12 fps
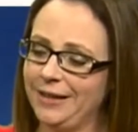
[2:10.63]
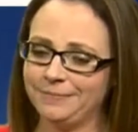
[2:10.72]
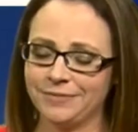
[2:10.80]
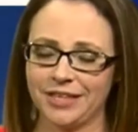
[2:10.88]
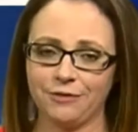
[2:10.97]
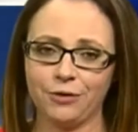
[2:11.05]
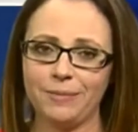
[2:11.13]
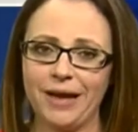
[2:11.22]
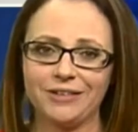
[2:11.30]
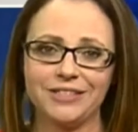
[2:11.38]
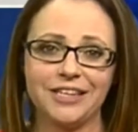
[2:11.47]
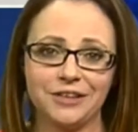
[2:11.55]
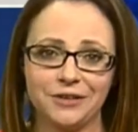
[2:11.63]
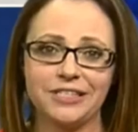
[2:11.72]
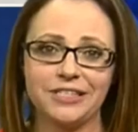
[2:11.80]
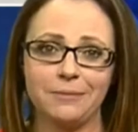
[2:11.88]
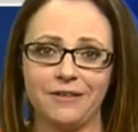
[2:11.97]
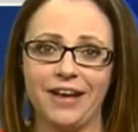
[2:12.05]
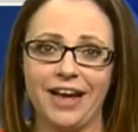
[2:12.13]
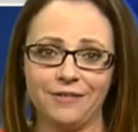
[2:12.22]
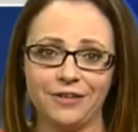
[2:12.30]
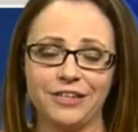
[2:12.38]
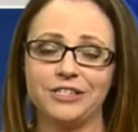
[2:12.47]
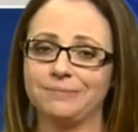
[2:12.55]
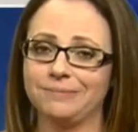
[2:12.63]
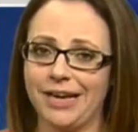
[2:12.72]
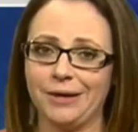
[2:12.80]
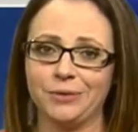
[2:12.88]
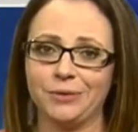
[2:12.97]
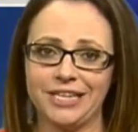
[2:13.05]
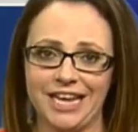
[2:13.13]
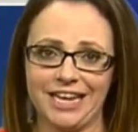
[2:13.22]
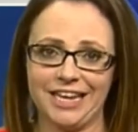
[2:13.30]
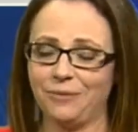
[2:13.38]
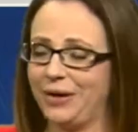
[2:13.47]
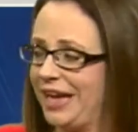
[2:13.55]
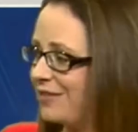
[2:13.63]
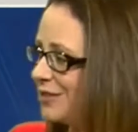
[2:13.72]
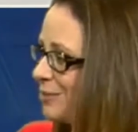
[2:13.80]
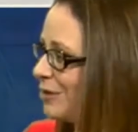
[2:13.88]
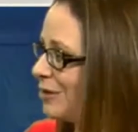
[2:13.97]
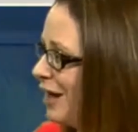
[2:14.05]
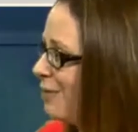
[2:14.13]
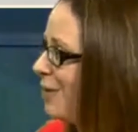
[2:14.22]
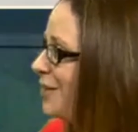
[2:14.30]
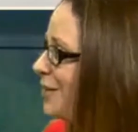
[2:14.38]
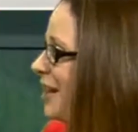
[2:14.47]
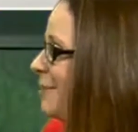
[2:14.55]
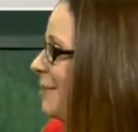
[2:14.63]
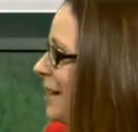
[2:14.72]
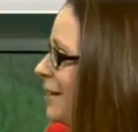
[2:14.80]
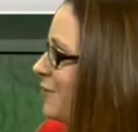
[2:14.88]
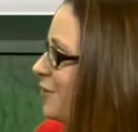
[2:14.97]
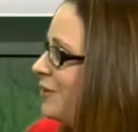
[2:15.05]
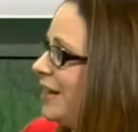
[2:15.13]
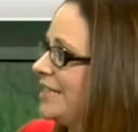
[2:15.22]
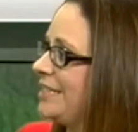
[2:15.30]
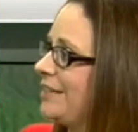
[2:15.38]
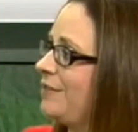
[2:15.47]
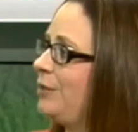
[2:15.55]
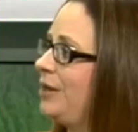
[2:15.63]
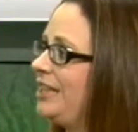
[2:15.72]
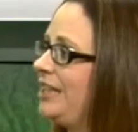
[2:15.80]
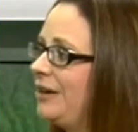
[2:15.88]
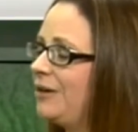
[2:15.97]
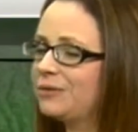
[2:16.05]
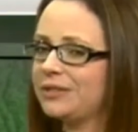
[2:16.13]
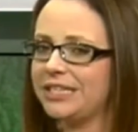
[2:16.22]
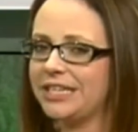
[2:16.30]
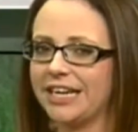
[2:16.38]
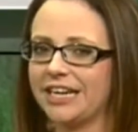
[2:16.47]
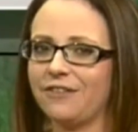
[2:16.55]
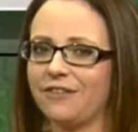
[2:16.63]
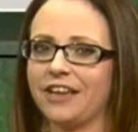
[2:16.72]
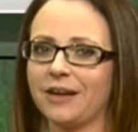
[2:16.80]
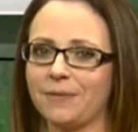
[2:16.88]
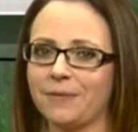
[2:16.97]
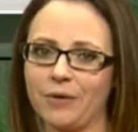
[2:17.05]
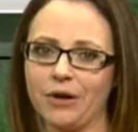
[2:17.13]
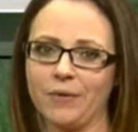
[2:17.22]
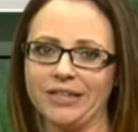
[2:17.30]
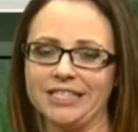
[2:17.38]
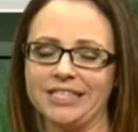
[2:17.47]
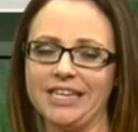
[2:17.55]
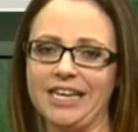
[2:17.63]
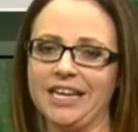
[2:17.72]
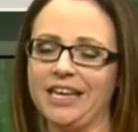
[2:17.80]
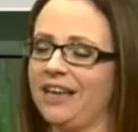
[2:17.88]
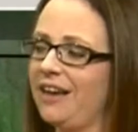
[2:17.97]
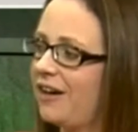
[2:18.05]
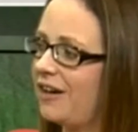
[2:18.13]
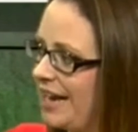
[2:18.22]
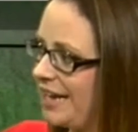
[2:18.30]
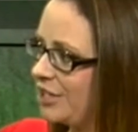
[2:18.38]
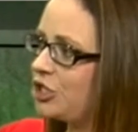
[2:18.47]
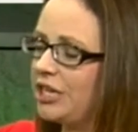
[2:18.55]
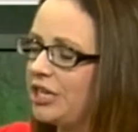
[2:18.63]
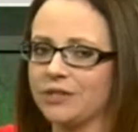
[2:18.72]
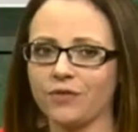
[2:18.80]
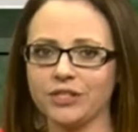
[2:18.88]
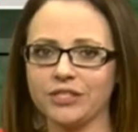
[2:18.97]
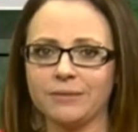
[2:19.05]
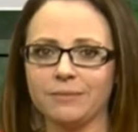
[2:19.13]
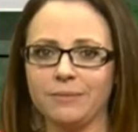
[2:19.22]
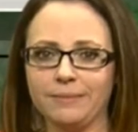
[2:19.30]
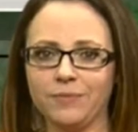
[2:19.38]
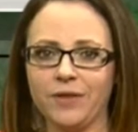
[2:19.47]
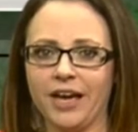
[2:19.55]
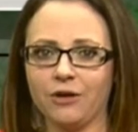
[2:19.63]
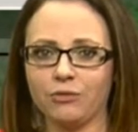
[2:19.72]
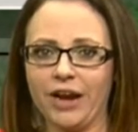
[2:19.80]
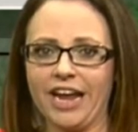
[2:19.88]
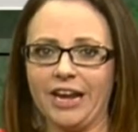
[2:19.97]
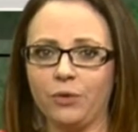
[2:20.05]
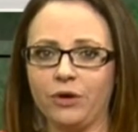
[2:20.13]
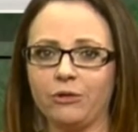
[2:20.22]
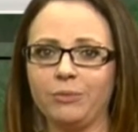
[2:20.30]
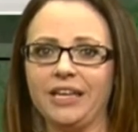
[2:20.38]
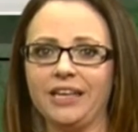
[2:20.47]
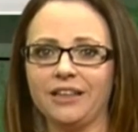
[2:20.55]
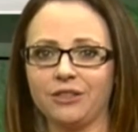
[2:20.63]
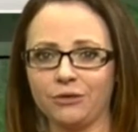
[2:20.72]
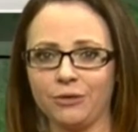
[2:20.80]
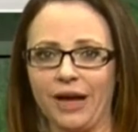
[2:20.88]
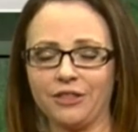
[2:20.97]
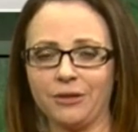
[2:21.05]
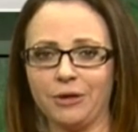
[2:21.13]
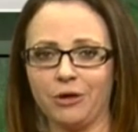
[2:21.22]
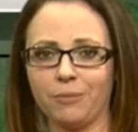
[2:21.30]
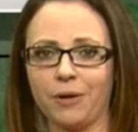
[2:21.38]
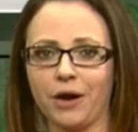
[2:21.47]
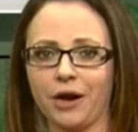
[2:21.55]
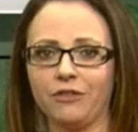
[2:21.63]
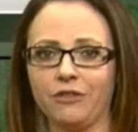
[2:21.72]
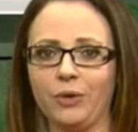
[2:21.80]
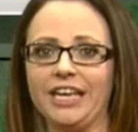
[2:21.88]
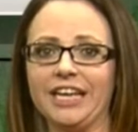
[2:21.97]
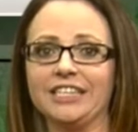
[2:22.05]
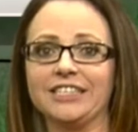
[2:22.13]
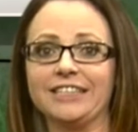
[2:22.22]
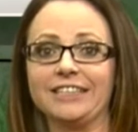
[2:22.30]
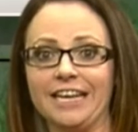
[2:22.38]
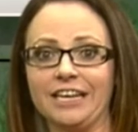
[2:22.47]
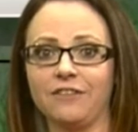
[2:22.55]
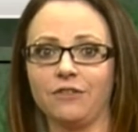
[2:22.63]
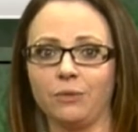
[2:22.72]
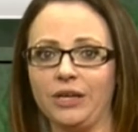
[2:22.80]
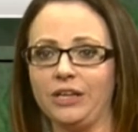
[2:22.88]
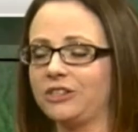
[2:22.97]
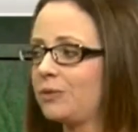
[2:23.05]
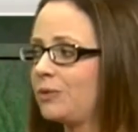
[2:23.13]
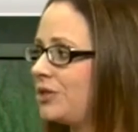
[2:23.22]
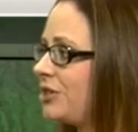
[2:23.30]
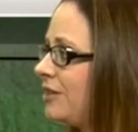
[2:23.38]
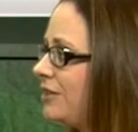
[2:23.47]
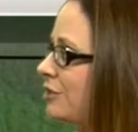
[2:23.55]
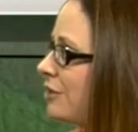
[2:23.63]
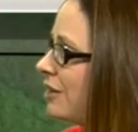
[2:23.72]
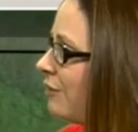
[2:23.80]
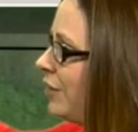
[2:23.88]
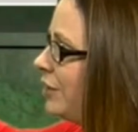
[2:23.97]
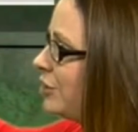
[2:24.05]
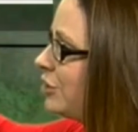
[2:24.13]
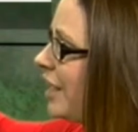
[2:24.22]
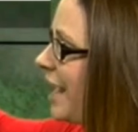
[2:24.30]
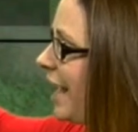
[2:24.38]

if we're about 10 degrees above average, I will take it. We have some great weather coming up for the rest of the week. The only kind of hiccup that we're going to see, our next chance for some rain, will be throughout the middle part of the week into the end of the week. So we'll start this run of future track